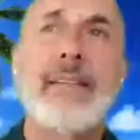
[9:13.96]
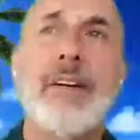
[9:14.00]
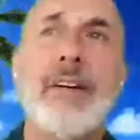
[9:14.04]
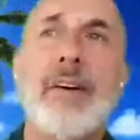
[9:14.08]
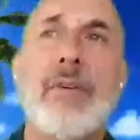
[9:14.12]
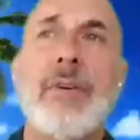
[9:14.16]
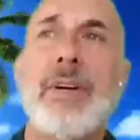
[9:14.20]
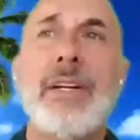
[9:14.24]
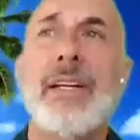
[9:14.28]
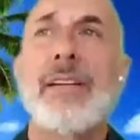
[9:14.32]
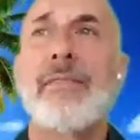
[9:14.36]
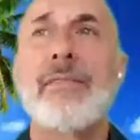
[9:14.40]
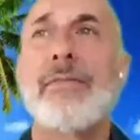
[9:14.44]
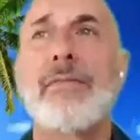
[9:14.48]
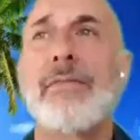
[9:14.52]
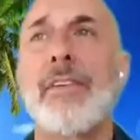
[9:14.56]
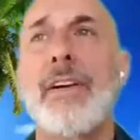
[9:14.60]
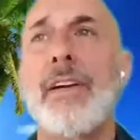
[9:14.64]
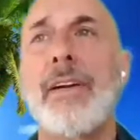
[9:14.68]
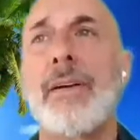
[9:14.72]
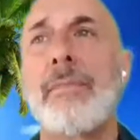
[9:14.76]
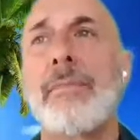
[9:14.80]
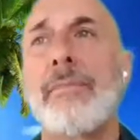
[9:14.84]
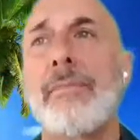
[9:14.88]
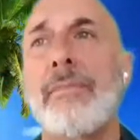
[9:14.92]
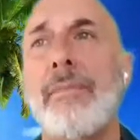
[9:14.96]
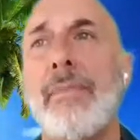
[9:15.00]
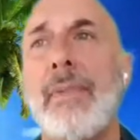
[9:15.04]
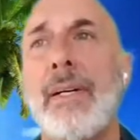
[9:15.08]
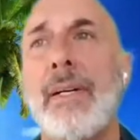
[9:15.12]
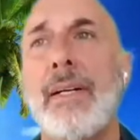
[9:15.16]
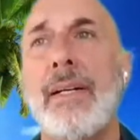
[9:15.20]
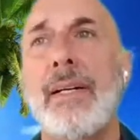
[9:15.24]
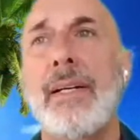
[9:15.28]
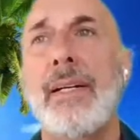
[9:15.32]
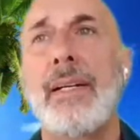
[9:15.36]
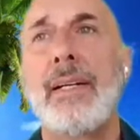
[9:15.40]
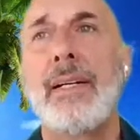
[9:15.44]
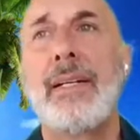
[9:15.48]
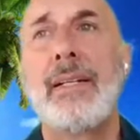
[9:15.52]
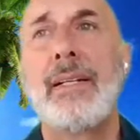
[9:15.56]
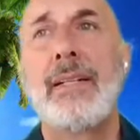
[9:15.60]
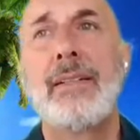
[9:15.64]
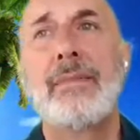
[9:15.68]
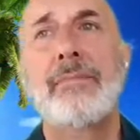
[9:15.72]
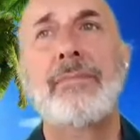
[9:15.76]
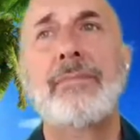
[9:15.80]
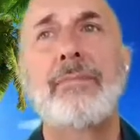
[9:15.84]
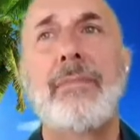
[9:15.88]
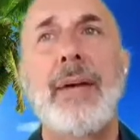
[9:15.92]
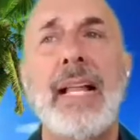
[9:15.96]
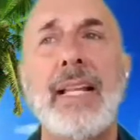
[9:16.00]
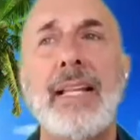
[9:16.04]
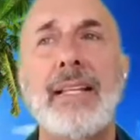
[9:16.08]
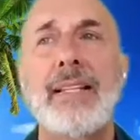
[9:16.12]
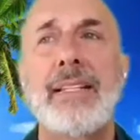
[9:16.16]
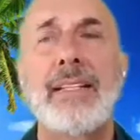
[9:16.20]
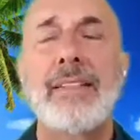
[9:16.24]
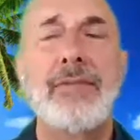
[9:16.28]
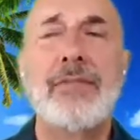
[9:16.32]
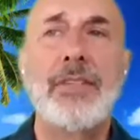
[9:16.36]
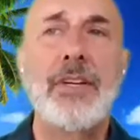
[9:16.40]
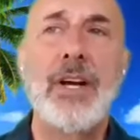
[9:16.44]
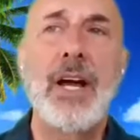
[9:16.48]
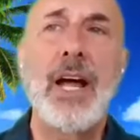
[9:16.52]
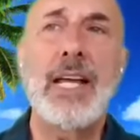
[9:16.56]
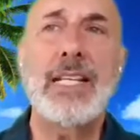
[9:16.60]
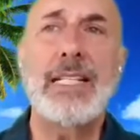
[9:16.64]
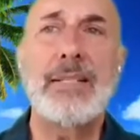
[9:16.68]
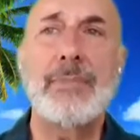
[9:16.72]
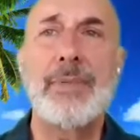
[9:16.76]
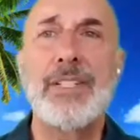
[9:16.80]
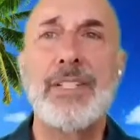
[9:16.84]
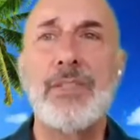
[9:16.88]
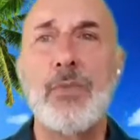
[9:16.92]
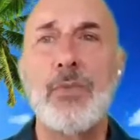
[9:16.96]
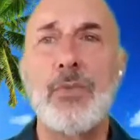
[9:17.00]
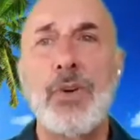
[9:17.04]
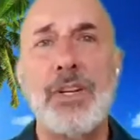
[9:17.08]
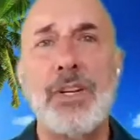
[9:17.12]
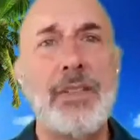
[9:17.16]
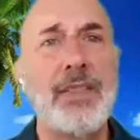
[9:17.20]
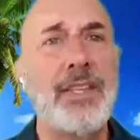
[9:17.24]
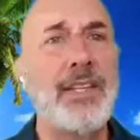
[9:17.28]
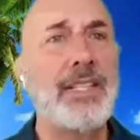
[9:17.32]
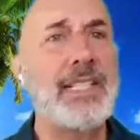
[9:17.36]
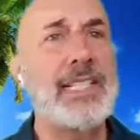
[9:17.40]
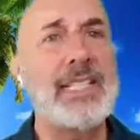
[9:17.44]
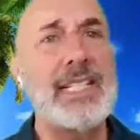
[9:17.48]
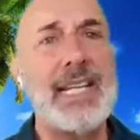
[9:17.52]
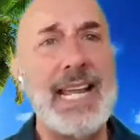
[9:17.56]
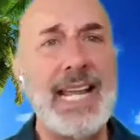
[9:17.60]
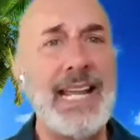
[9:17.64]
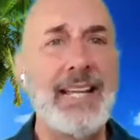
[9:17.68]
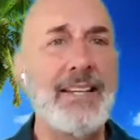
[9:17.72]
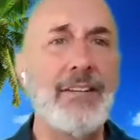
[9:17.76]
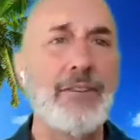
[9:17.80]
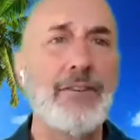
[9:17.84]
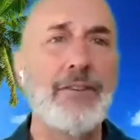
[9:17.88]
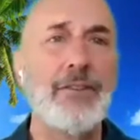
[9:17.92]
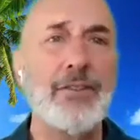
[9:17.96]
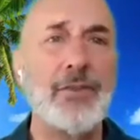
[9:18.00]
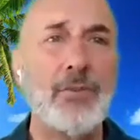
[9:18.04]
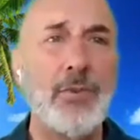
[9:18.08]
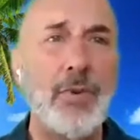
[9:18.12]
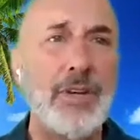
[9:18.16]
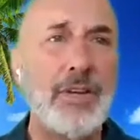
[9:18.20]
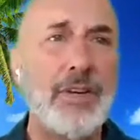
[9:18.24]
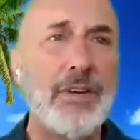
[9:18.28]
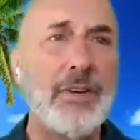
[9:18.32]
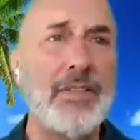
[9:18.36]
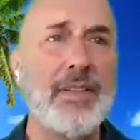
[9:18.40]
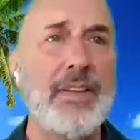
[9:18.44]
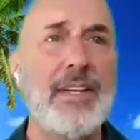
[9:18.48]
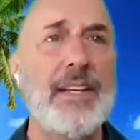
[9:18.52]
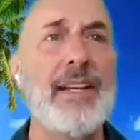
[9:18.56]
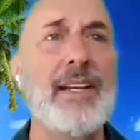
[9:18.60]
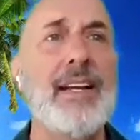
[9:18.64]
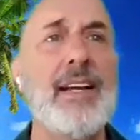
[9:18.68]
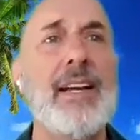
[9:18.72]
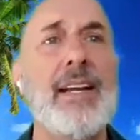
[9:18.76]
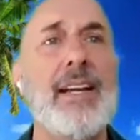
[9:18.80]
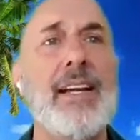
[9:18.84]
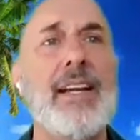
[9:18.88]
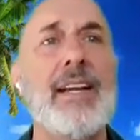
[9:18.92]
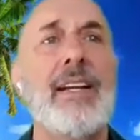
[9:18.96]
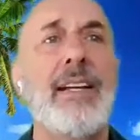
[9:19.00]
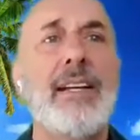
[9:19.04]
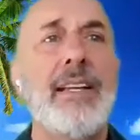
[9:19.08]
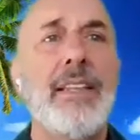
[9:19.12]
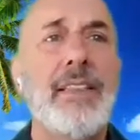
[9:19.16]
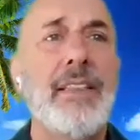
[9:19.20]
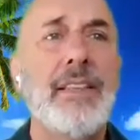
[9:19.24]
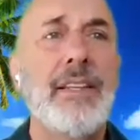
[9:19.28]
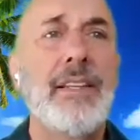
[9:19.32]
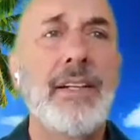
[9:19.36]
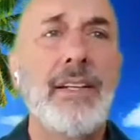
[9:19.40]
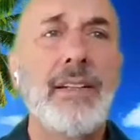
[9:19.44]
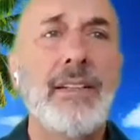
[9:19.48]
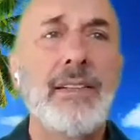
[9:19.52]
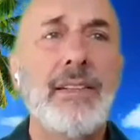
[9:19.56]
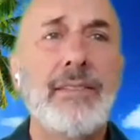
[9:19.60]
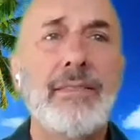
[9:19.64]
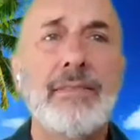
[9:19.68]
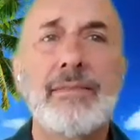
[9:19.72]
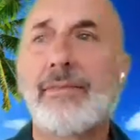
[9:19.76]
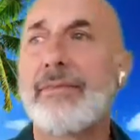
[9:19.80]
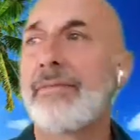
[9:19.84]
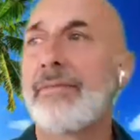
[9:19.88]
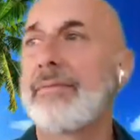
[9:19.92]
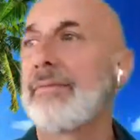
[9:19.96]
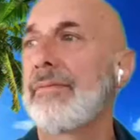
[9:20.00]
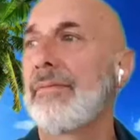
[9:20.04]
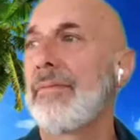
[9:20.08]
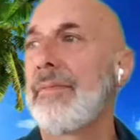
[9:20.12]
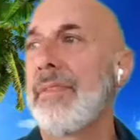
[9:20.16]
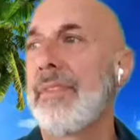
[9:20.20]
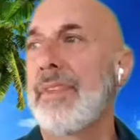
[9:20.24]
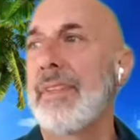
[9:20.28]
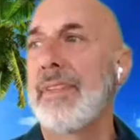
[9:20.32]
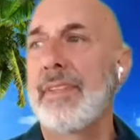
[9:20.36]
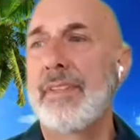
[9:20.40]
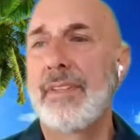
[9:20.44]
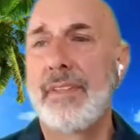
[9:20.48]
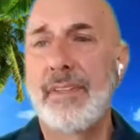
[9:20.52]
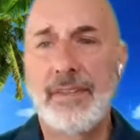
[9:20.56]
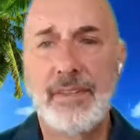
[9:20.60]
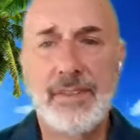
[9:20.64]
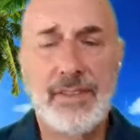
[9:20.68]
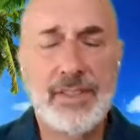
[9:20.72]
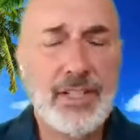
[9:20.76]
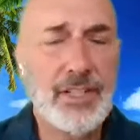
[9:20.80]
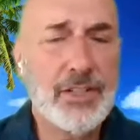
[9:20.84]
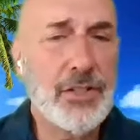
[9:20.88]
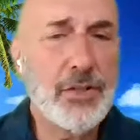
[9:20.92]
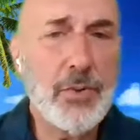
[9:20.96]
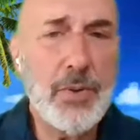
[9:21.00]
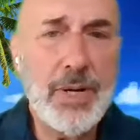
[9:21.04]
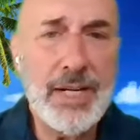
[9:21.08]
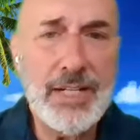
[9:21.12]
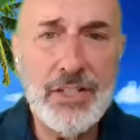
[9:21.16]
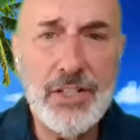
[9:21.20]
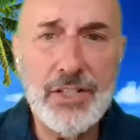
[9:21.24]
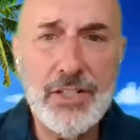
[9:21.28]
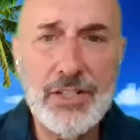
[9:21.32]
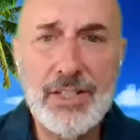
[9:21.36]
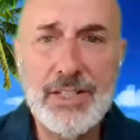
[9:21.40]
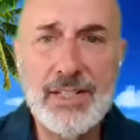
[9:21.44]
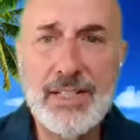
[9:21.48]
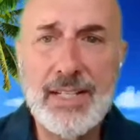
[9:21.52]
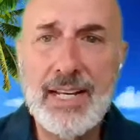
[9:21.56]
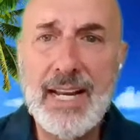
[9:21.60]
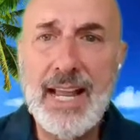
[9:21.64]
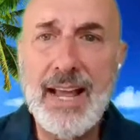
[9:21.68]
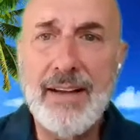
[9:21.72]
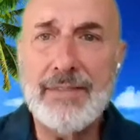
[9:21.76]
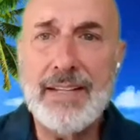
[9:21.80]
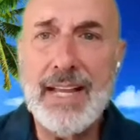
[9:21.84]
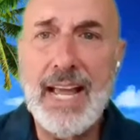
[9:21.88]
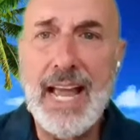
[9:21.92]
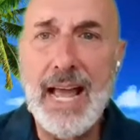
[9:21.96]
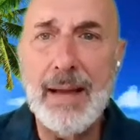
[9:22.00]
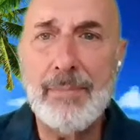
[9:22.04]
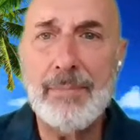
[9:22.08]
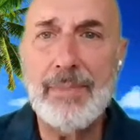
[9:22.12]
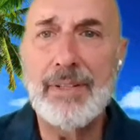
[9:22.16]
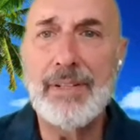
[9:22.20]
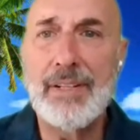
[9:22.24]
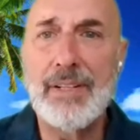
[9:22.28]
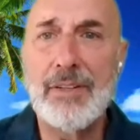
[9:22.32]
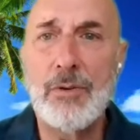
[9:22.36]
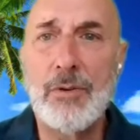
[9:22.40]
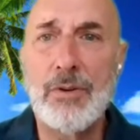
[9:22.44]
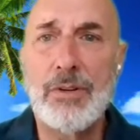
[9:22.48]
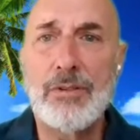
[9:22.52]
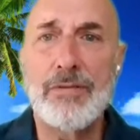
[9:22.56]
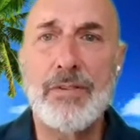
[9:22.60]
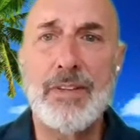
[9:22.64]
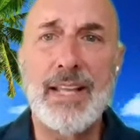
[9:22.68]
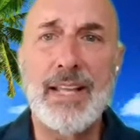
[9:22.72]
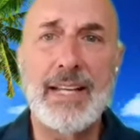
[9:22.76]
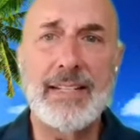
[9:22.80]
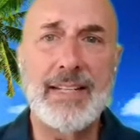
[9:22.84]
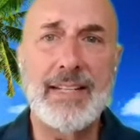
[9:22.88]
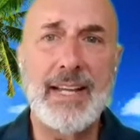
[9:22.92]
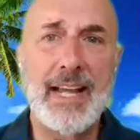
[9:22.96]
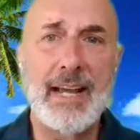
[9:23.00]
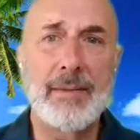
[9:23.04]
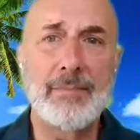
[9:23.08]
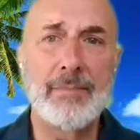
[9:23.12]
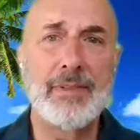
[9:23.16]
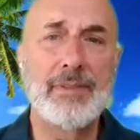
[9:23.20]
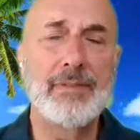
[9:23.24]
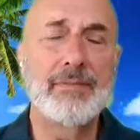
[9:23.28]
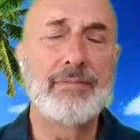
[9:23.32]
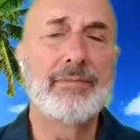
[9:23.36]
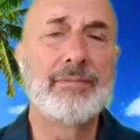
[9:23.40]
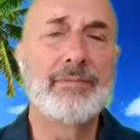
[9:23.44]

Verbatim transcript: going from um, palliative to hospice? What are the standards? What are the the, the situations that have to happen in order yeah. for that to happen?